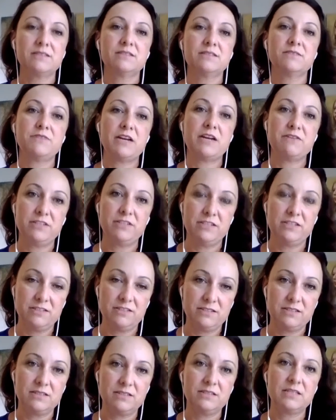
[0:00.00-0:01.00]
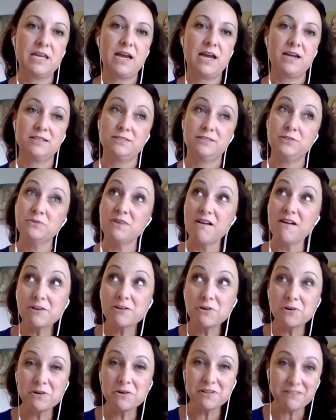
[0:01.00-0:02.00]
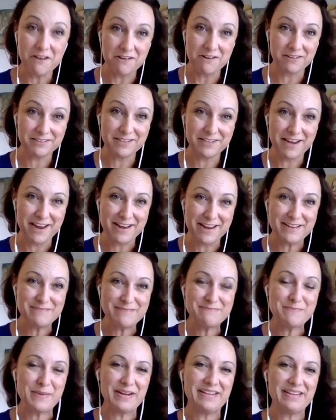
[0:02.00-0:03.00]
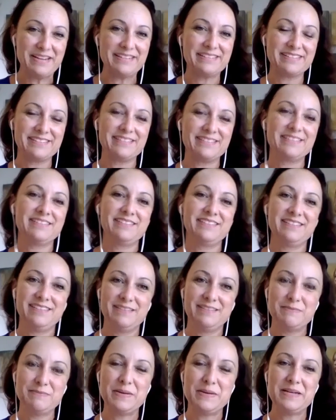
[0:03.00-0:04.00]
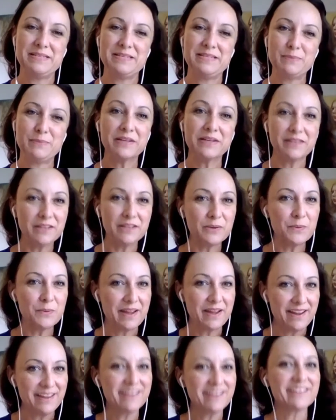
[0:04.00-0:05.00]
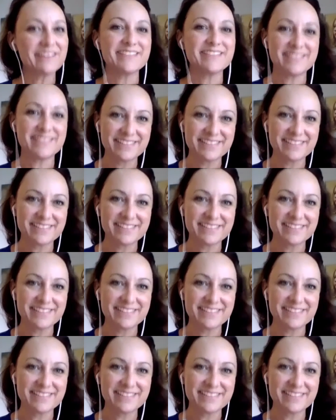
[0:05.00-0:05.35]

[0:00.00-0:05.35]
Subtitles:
5 years. Yeah. So not a whole long time, but plugging away and